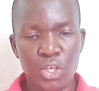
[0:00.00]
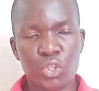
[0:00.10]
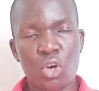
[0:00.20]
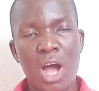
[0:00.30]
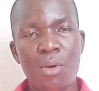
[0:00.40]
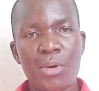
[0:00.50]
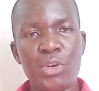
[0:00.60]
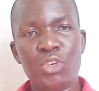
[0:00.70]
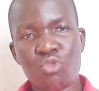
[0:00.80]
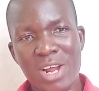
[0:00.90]
So how are we
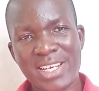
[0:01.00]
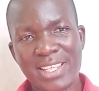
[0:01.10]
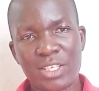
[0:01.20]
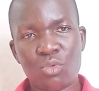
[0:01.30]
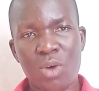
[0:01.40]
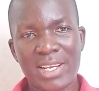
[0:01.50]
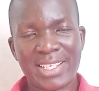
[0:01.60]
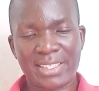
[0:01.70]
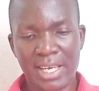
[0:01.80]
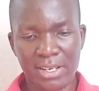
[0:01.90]
going to write this one
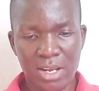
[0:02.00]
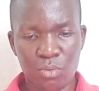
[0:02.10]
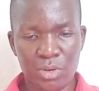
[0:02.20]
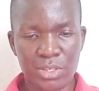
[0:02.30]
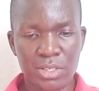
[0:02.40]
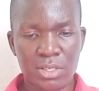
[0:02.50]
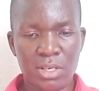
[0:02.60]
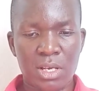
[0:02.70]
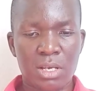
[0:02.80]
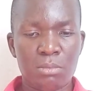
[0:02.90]
in sign language?
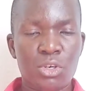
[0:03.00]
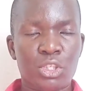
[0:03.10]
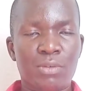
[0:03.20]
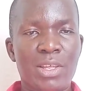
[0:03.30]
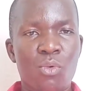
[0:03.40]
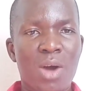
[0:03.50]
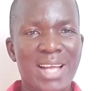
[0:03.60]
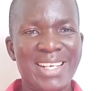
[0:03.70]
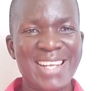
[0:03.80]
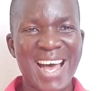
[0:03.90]
Because of the
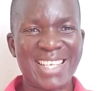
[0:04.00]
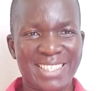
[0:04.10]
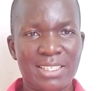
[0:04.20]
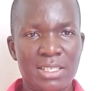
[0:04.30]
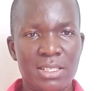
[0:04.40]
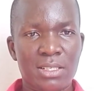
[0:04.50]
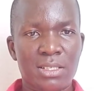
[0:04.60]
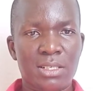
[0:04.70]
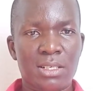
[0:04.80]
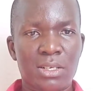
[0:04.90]
word danced,
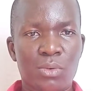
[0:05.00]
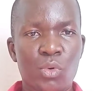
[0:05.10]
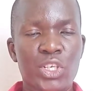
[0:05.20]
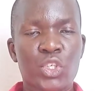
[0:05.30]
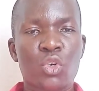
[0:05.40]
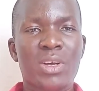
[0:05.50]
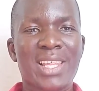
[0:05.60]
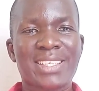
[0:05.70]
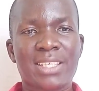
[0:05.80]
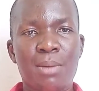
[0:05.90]
which is showing
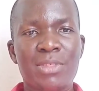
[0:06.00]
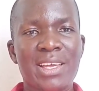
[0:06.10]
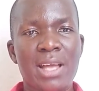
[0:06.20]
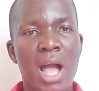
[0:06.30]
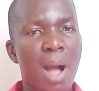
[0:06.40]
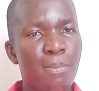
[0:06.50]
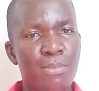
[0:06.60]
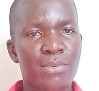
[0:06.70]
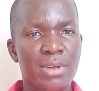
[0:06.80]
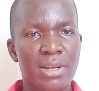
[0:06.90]
that something
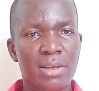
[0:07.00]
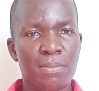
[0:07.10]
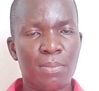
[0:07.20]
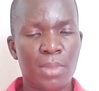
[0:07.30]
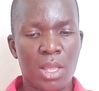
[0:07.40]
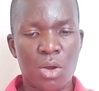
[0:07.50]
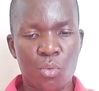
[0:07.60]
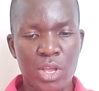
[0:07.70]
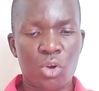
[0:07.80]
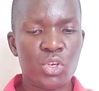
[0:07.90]
happened,
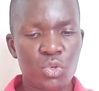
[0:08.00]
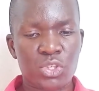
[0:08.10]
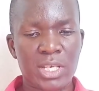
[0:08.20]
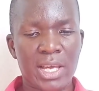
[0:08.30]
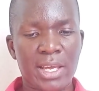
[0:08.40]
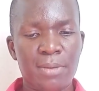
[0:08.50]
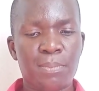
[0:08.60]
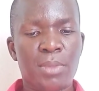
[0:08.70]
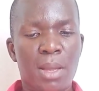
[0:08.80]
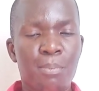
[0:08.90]
we are going to say
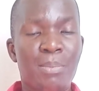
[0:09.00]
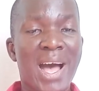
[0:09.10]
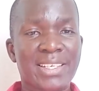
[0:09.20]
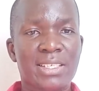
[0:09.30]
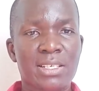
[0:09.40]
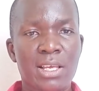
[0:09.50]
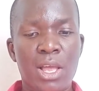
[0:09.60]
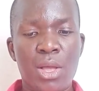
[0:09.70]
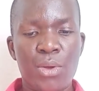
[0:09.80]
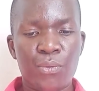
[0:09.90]
past
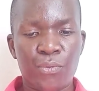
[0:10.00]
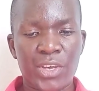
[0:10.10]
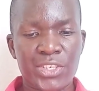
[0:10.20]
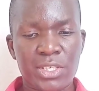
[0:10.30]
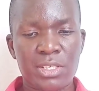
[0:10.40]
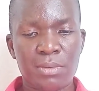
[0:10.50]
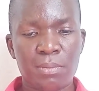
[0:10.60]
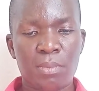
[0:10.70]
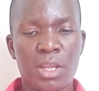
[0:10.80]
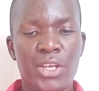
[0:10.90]
feast
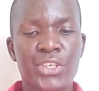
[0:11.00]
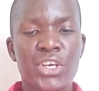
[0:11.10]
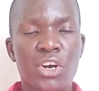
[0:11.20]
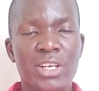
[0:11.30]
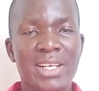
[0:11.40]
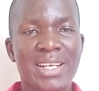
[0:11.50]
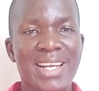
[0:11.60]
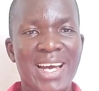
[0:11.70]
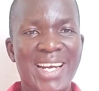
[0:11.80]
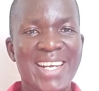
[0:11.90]
John
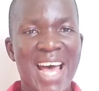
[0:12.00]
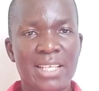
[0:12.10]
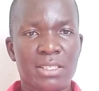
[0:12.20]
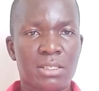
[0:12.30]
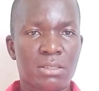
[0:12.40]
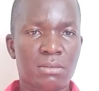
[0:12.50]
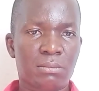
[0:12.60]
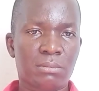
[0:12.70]
dance.